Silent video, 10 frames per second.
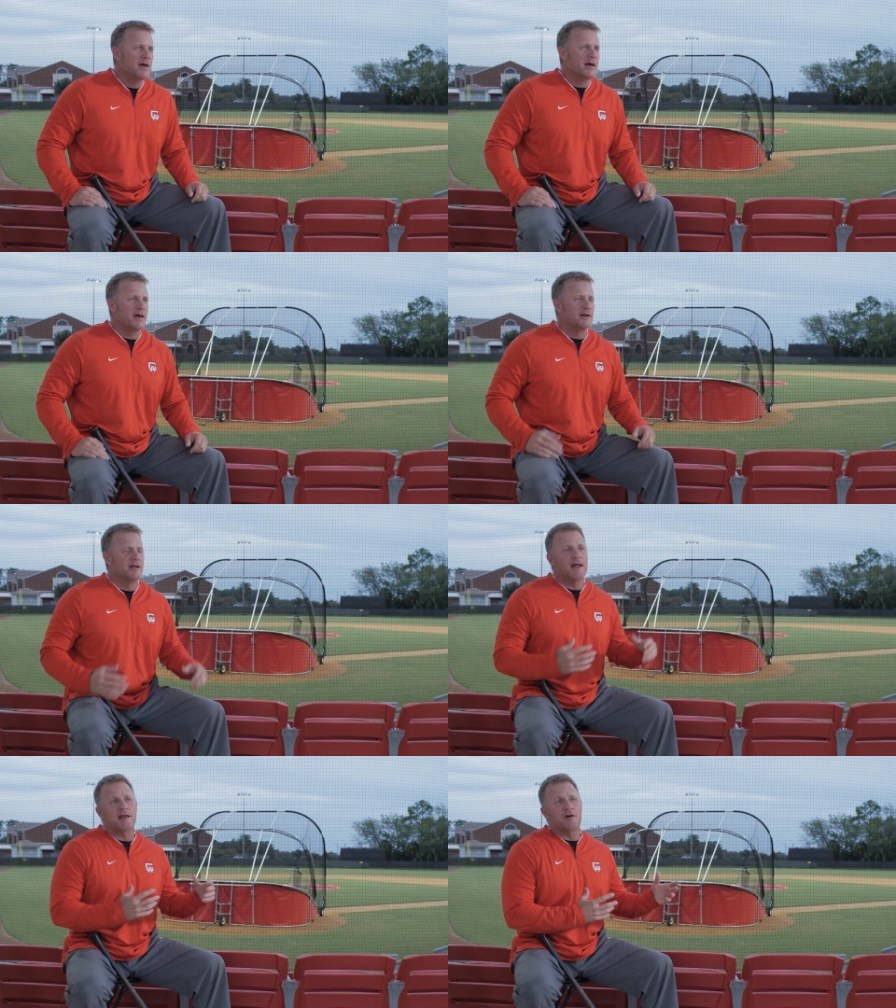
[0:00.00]
And
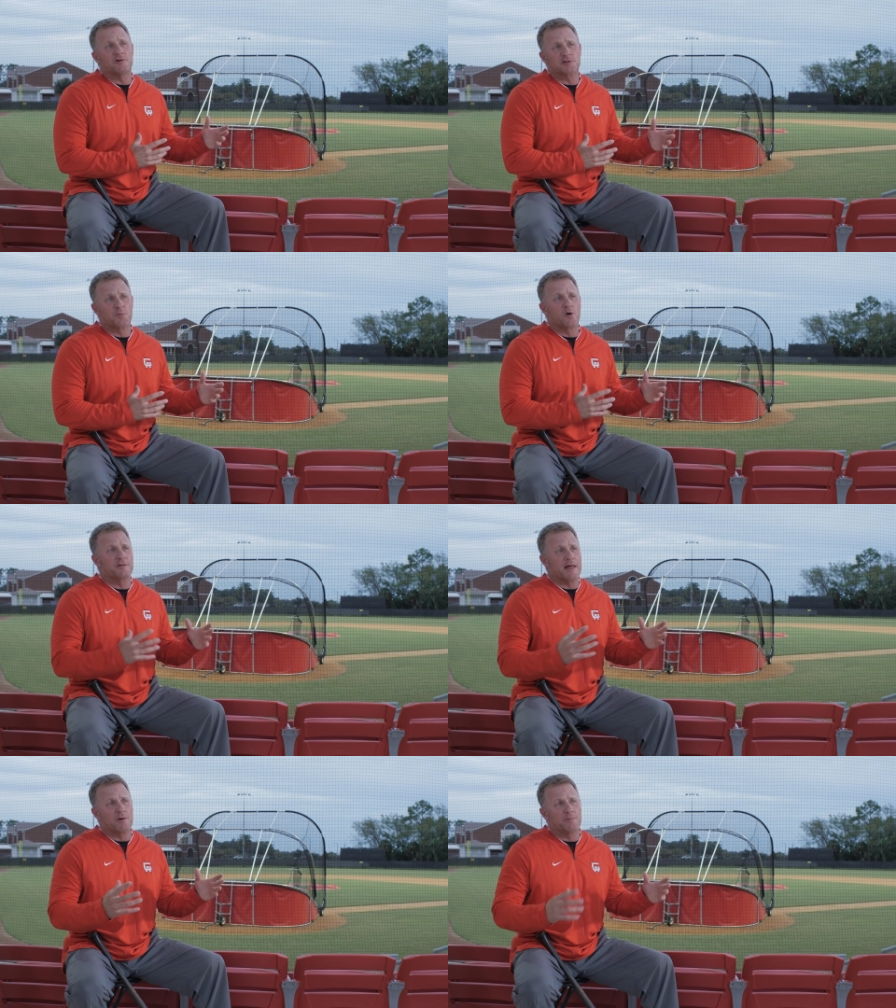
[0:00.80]
in any other
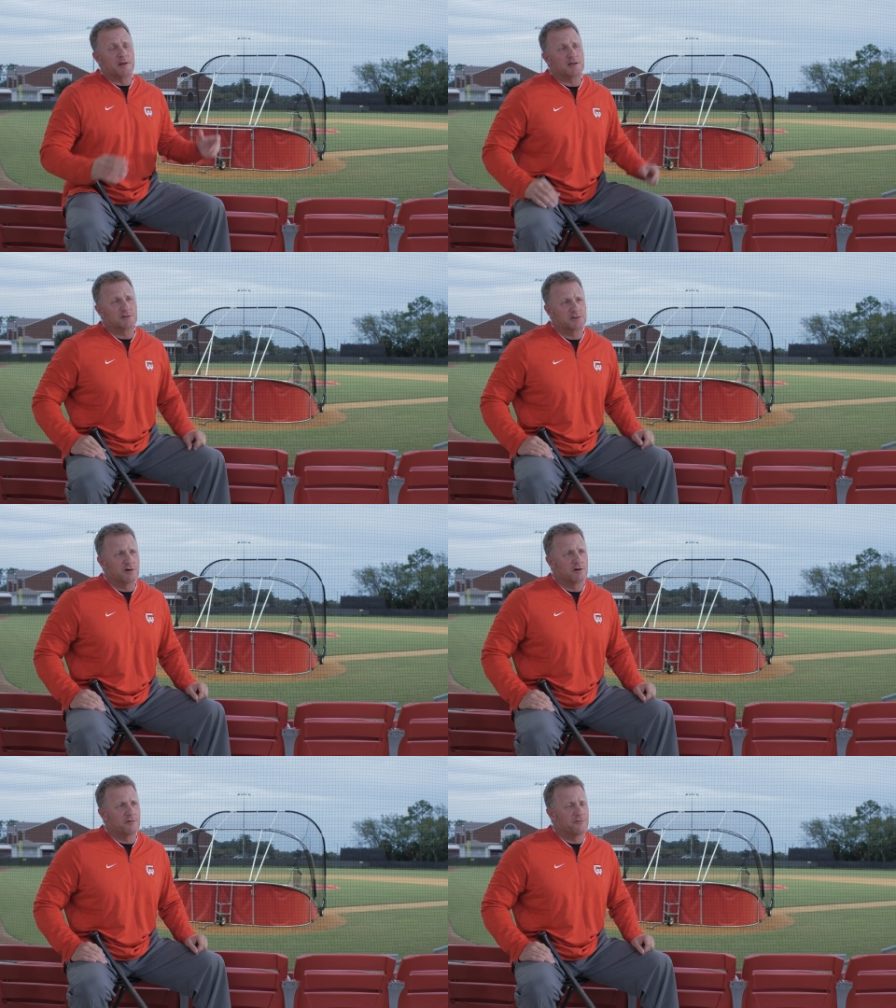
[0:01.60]
sport, that would be
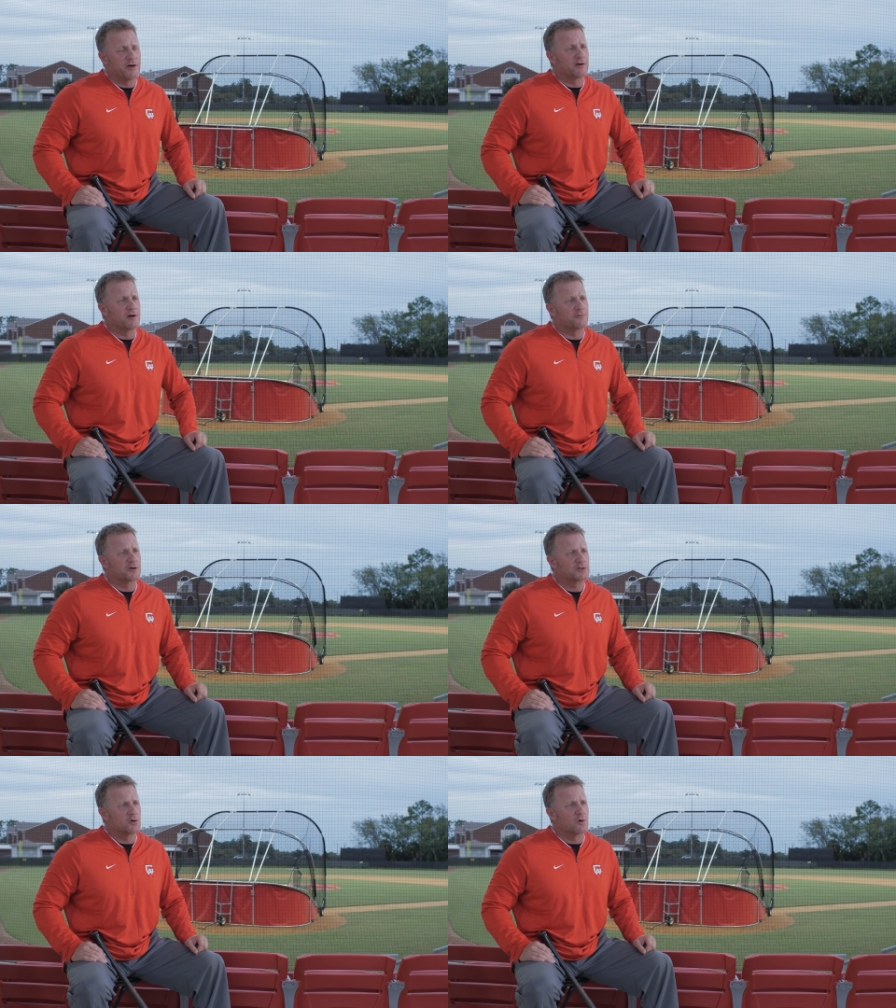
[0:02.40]
considered a failure
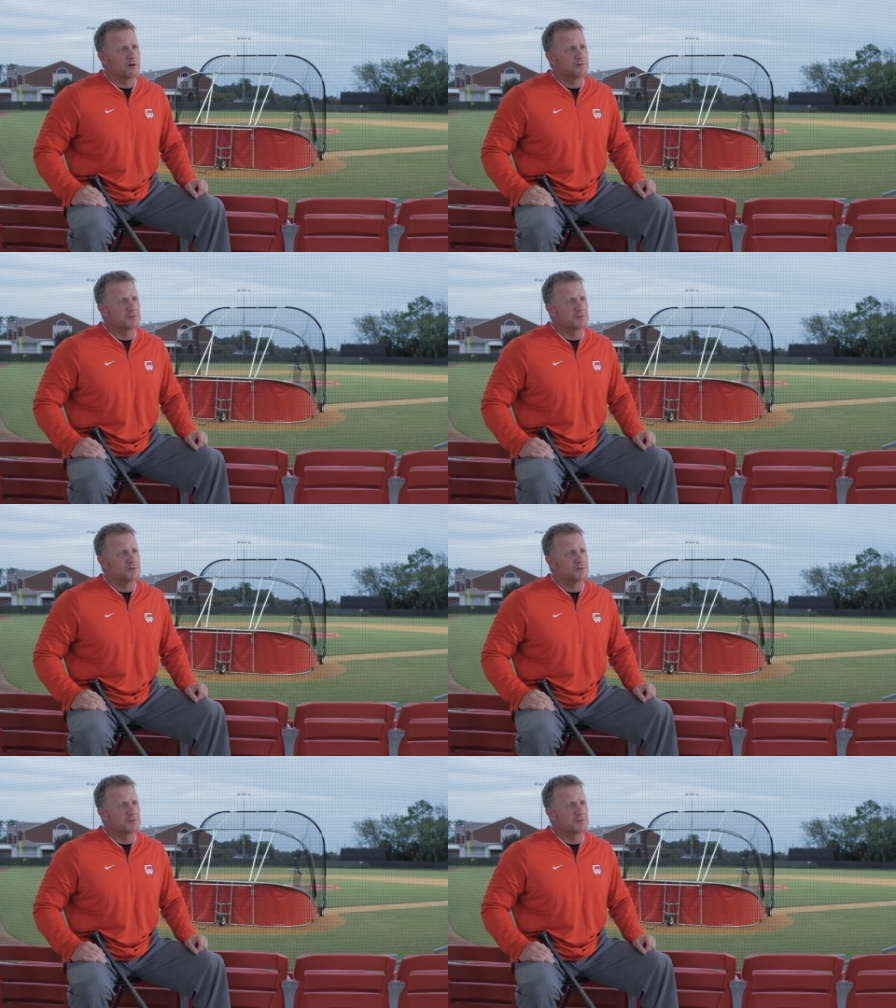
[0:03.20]
for sure.